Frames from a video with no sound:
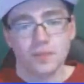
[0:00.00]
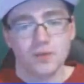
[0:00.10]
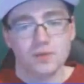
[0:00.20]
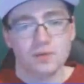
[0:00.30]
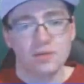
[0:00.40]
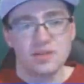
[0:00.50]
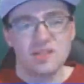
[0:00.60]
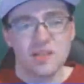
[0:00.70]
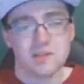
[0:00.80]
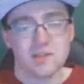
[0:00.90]
Oh, well, at least
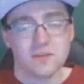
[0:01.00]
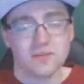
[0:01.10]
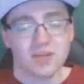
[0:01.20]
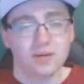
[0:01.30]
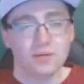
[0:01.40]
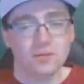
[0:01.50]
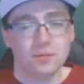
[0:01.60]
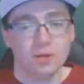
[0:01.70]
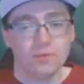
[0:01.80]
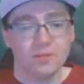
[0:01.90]
I still have Tails,
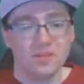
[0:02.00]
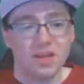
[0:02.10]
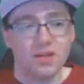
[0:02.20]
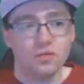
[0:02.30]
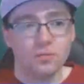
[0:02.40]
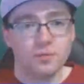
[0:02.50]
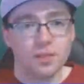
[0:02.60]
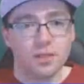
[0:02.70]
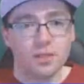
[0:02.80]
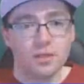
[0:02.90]
but hopefully Tails will
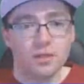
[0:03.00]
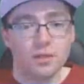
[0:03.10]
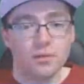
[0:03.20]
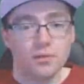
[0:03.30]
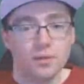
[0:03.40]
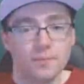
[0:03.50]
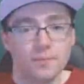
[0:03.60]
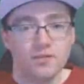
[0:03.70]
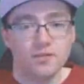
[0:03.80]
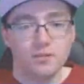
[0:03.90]
be right,
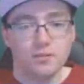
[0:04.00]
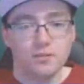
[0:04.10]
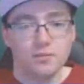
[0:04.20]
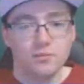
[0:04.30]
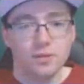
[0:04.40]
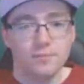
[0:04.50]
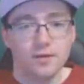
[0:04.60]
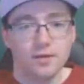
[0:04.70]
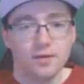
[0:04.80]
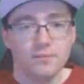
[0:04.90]
bes right
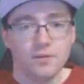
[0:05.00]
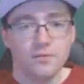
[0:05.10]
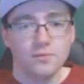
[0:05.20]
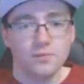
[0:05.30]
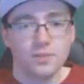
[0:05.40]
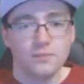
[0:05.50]
behind me, hopefully.